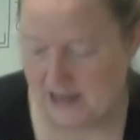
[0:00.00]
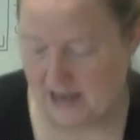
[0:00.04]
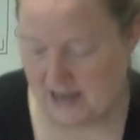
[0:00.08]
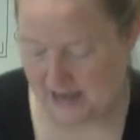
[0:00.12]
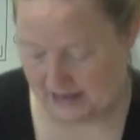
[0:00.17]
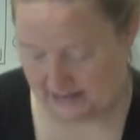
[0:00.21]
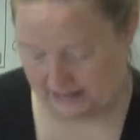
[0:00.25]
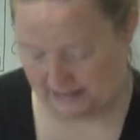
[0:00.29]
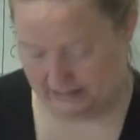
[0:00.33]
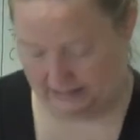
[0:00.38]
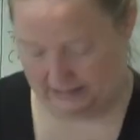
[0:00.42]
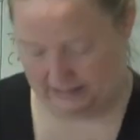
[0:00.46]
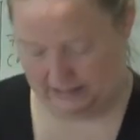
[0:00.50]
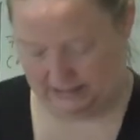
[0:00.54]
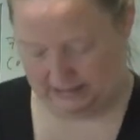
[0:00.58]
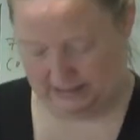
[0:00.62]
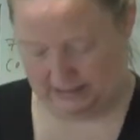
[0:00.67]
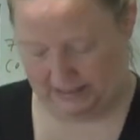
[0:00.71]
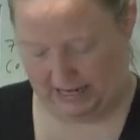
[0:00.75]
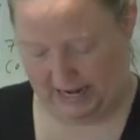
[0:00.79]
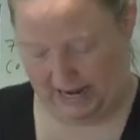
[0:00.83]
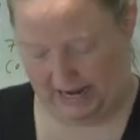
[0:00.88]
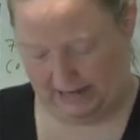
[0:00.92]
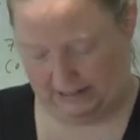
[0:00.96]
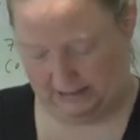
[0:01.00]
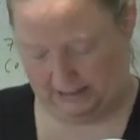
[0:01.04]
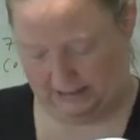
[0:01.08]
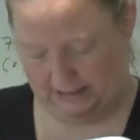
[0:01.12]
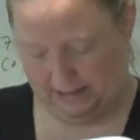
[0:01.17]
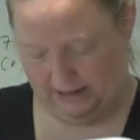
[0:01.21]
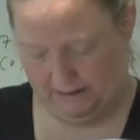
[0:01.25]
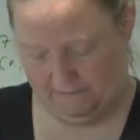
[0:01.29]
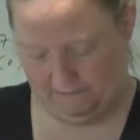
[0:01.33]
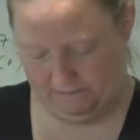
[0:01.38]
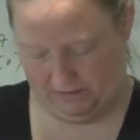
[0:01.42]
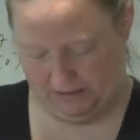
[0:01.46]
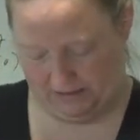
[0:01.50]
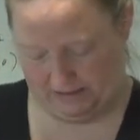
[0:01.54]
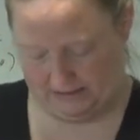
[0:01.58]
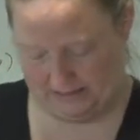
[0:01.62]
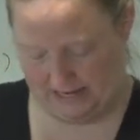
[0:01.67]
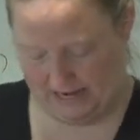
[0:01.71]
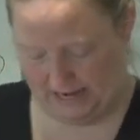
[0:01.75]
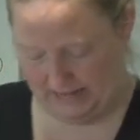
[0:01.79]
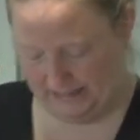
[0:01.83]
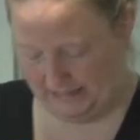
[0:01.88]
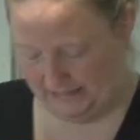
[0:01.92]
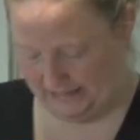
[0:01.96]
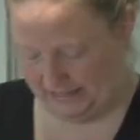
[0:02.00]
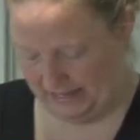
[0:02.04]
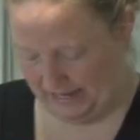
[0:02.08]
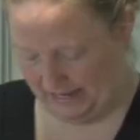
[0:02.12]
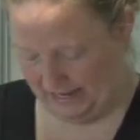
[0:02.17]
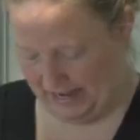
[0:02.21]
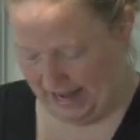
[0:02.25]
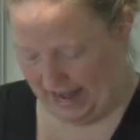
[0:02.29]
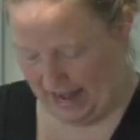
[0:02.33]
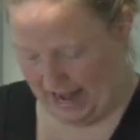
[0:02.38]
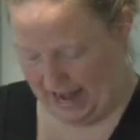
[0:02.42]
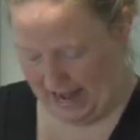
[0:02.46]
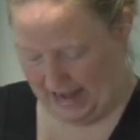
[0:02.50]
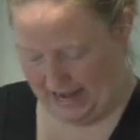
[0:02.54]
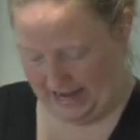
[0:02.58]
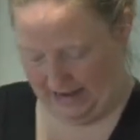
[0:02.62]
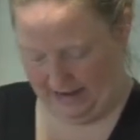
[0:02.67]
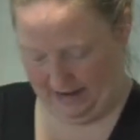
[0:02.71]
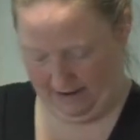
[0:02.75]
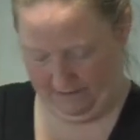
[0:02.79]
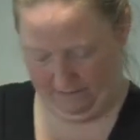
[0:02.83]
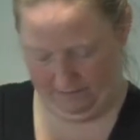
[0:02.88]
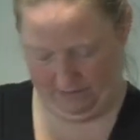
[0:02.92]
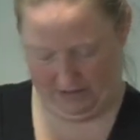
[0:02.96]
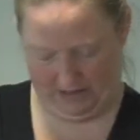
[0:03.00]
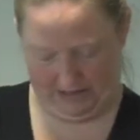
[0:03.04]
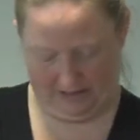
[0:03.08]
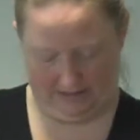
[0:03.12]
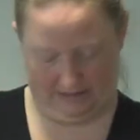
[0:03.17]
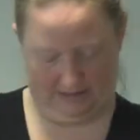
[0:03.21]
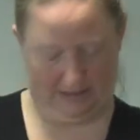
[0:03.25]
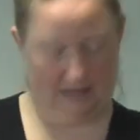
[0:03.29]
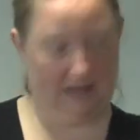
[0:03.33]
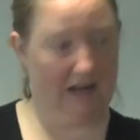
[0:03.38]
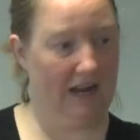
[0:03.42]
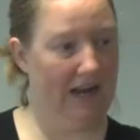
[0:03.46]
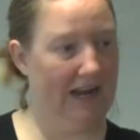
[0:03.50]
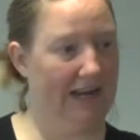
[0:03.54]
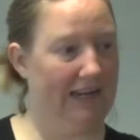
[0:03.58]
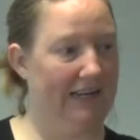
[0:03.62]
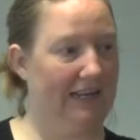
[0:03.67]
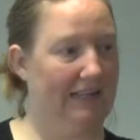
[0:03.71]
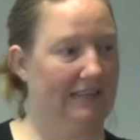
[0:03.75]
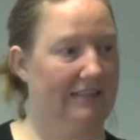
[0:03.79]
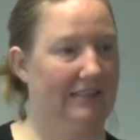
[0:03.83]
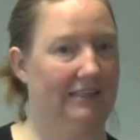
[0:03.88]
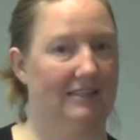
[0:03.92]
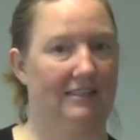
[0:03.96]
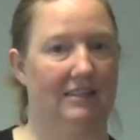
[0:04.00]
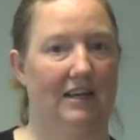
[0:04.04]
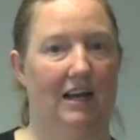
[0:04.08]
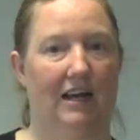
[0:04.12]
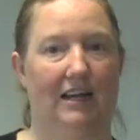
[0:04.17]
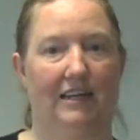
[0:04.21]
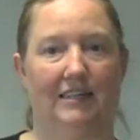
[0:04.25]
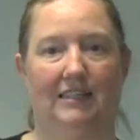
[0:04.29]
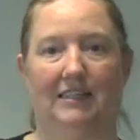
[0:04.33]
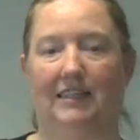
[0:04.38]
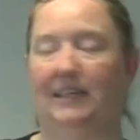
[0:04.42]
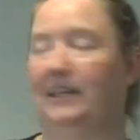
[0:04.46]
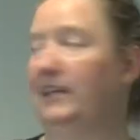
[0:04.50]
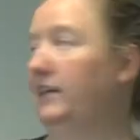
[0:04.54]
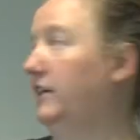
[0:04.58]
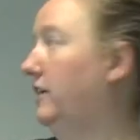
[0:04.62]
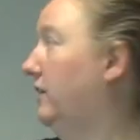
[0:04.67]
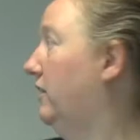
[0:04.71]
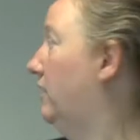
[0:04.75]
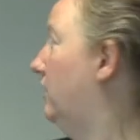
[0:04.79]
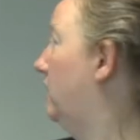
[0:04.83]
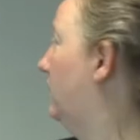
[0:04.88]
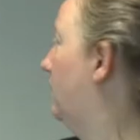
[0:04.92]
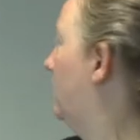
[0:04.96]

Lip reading: And in this case, they tell you that A is the line at the side here.